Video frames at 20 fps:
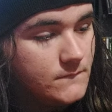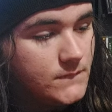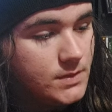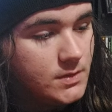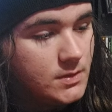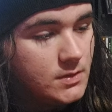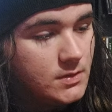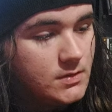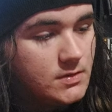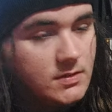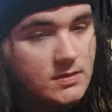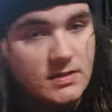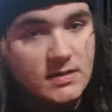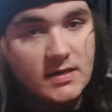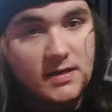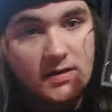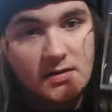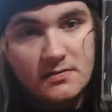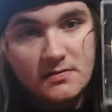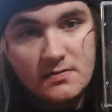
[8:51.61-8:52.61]
But
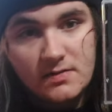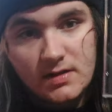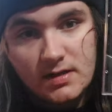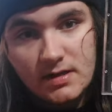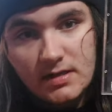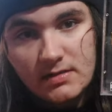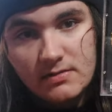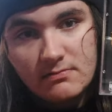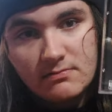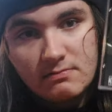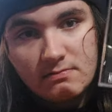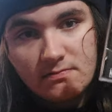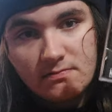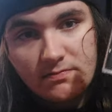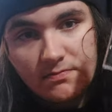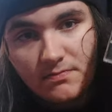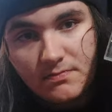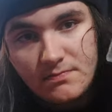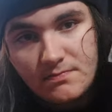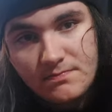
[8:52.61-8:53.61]
yeah, like
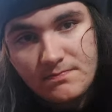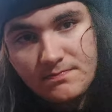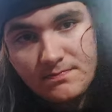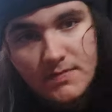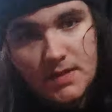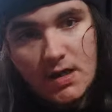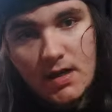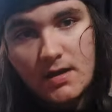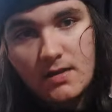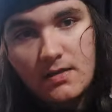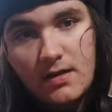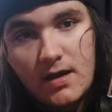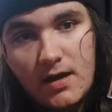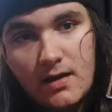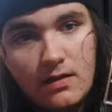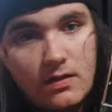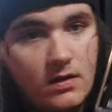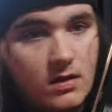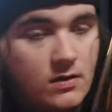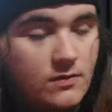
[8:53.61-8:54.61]
I I
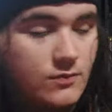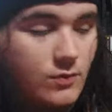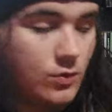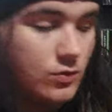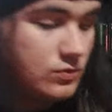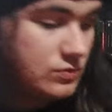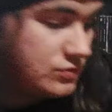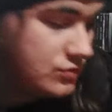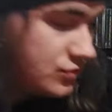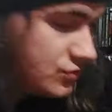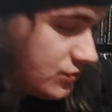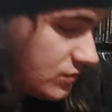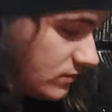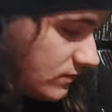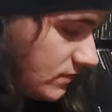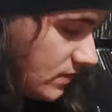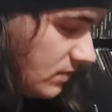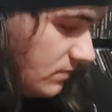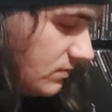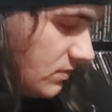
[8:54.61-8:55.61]
love old
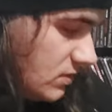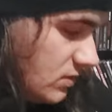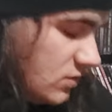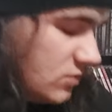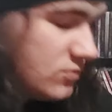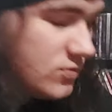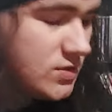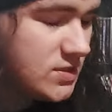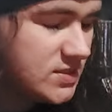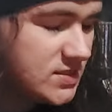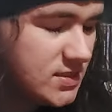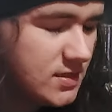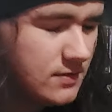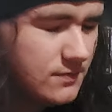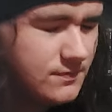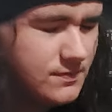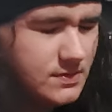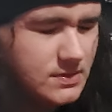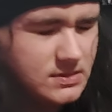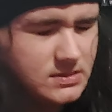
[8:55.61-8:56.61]
Trivium. The new
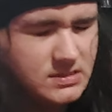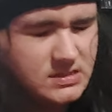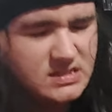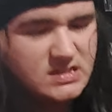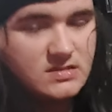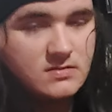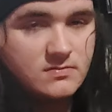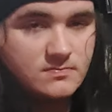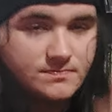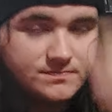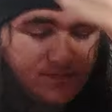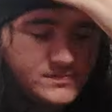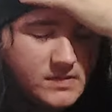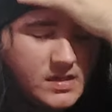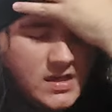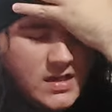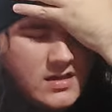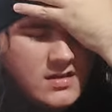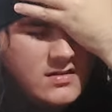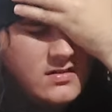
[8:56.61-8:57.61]
stuff is
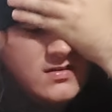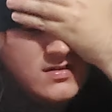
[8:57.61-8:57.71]
eh.